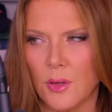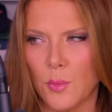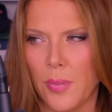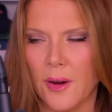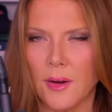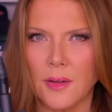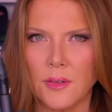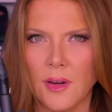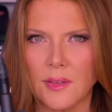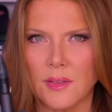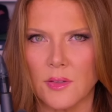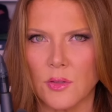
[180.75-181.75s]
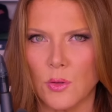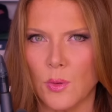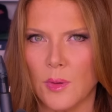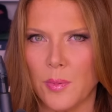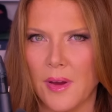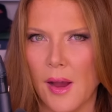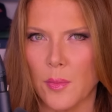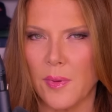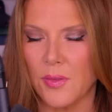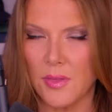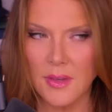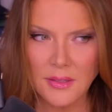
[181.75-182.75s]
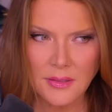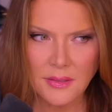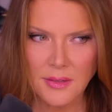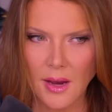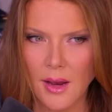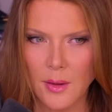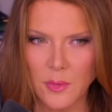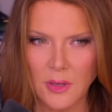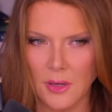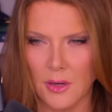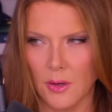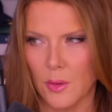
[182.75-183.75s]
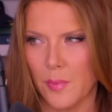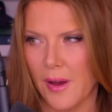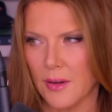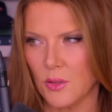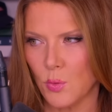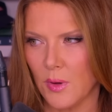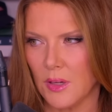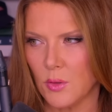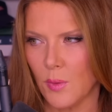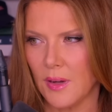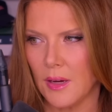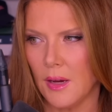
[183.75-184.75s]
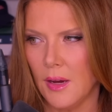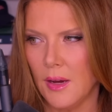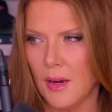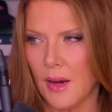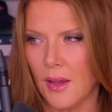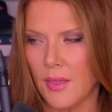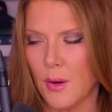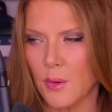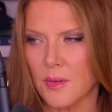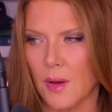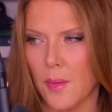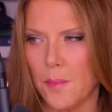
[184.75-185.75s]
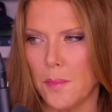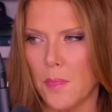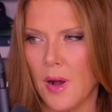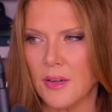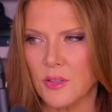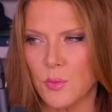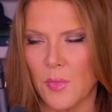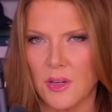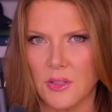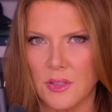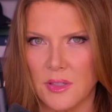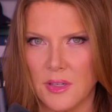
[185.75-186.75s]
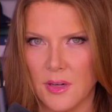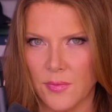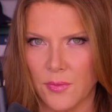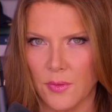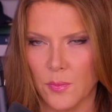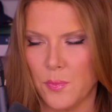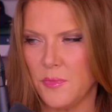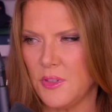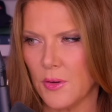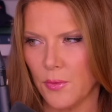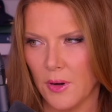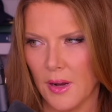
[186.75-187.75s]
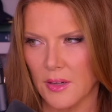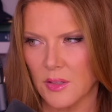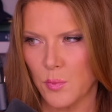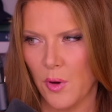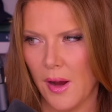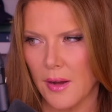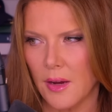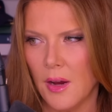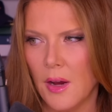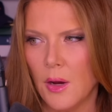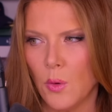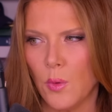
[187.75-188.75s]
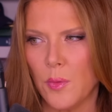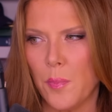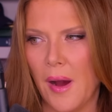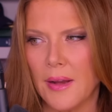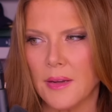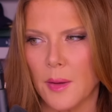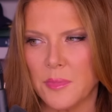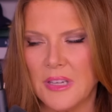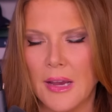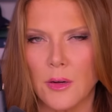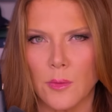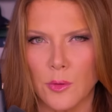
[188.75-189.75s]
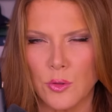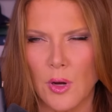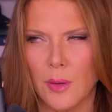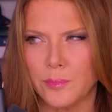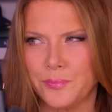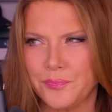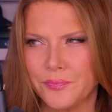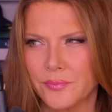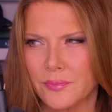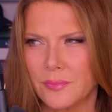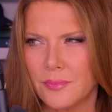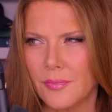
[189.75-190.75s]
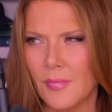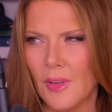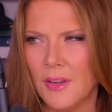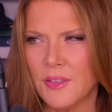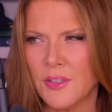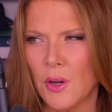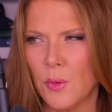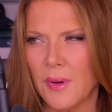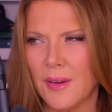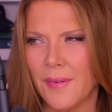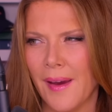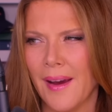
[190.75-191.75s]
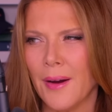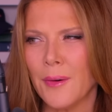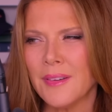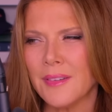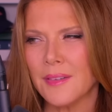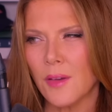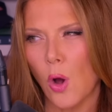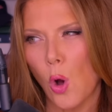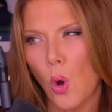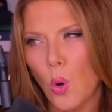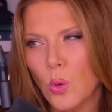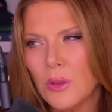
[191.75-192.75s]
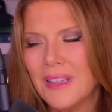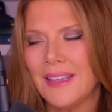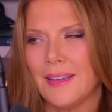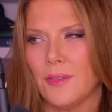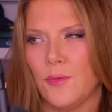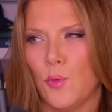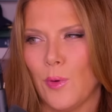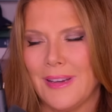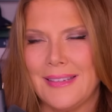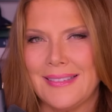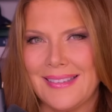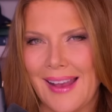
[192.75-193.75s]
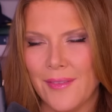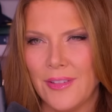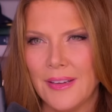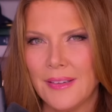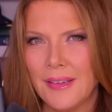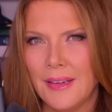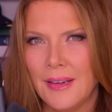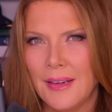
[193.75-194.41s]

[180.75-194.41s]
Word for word: You compare and contrast it to Quinnipiac, but this time of year, back in 2020, and there was a much, much different, different kind of spread with Biden up 10 over Trump. And so if Harris is only at 47,